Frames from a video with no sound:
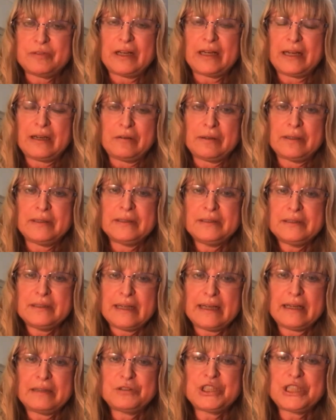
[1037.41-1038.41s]
Our
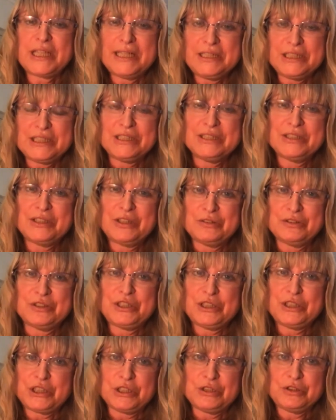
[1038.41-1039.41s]
change in the
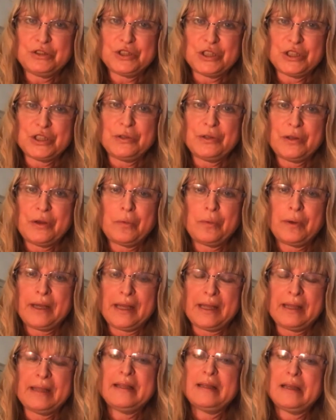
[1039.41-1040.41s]
Constitution that
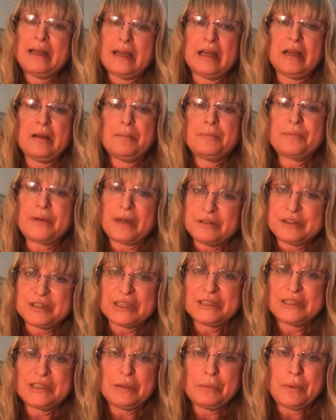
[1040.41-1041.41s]
we're
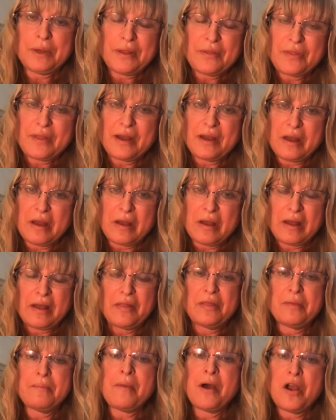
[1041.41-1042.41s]
processing with
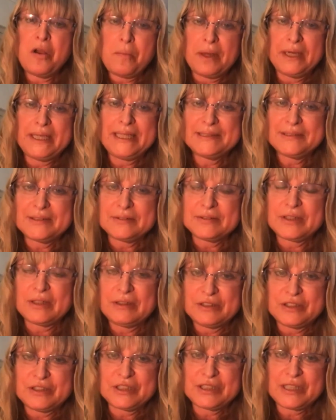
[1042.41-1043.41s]
at the moment isn't
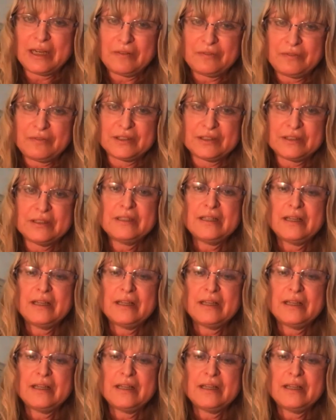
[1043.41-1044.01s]
going to cover